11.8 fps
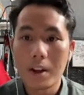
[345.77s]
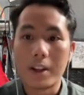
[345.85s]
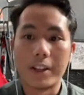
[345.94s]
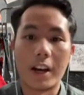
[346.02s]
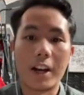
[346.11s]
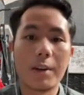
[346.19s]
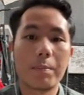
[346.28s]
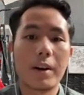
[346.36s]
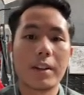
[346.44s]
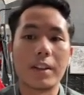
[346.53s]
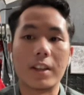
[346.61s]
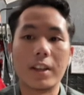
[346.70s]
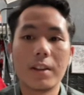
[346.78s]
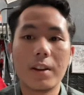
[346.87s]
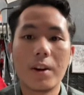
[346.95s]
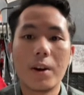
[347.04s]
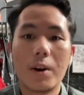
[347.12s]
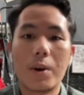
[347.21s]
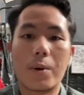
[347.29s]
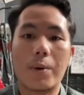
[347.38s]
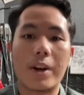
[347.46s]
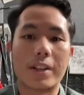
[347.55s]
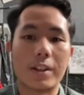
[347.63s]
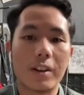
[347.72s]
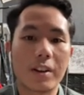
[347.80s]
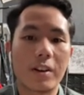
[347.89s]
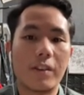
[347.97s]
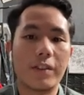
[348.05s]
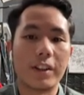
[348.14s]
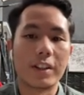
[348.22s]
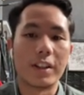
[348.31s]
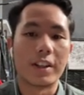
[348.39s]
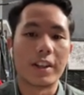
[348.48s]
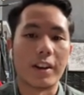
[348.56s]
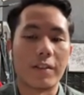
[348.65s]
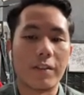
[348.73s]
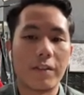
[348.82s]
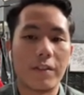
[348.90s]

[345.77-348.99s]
the other party who has not converted can